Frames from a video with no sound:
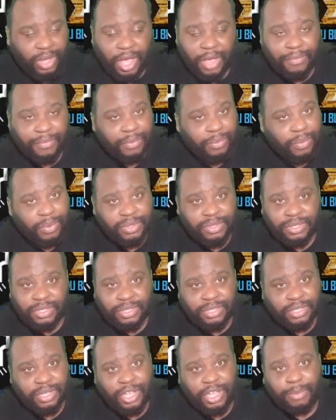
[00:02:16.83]
Everyone's
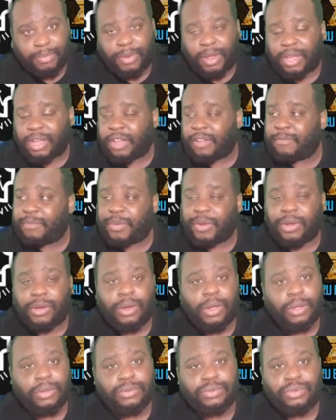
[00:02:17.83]
the same. Like, I've
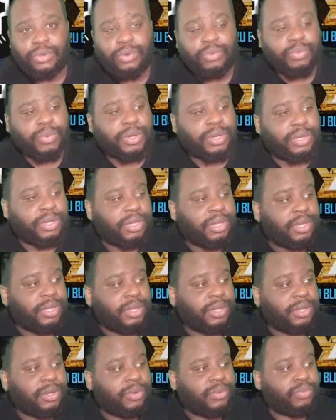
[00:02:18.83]
been locked up with
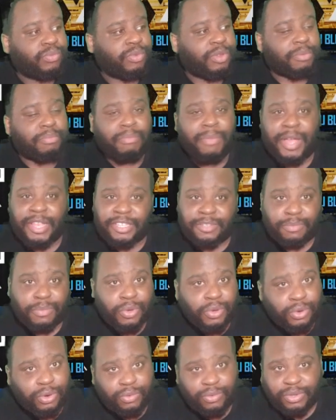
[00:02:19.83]
with mass
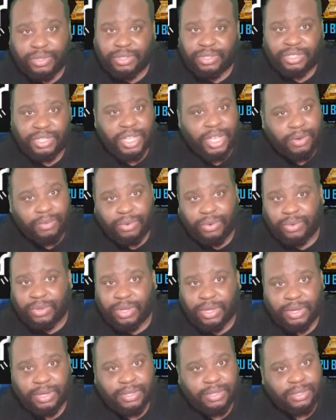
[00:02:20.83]
murderers, serial
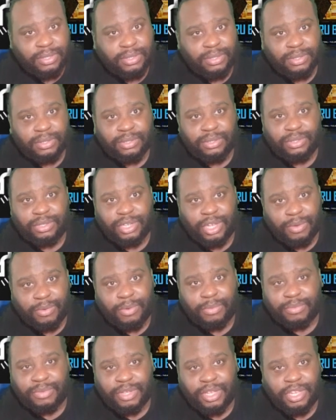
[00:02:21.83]
killers. Do you get
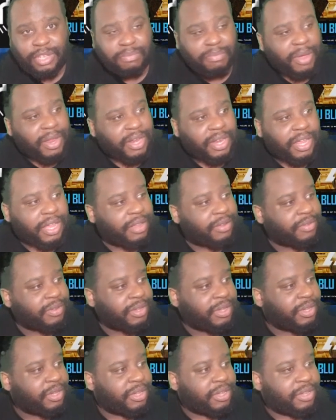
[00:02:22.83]
what I'm saying? Man, that are uh,
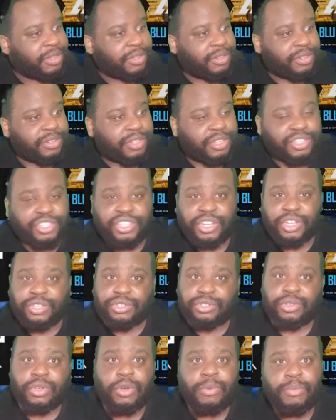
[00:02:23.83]
the
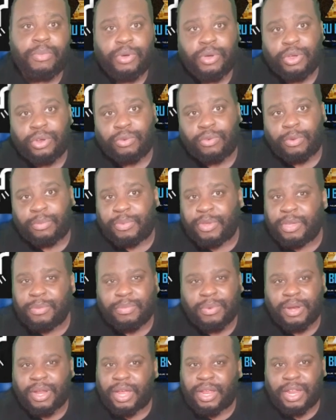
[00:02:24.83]
jigsaw murderer,
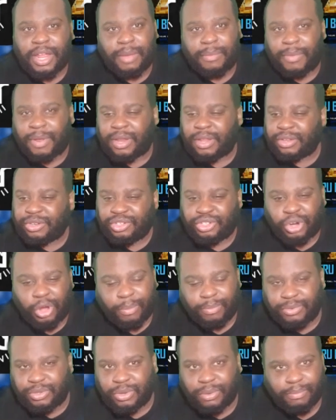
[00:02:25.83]
people like that, man, that
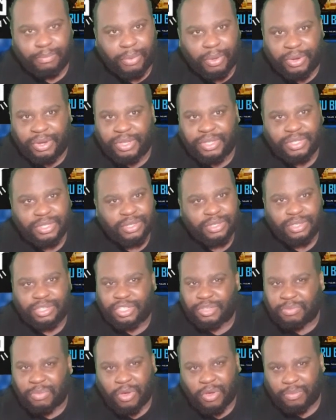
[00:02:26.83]
chopped up bodies into
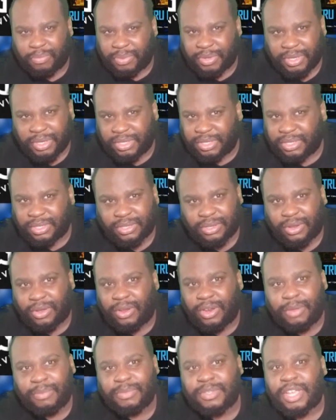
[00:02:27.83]
small pieces and
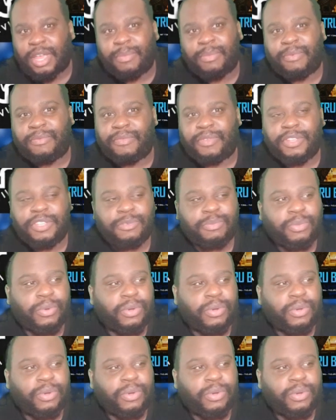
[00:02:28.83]
all them type of things.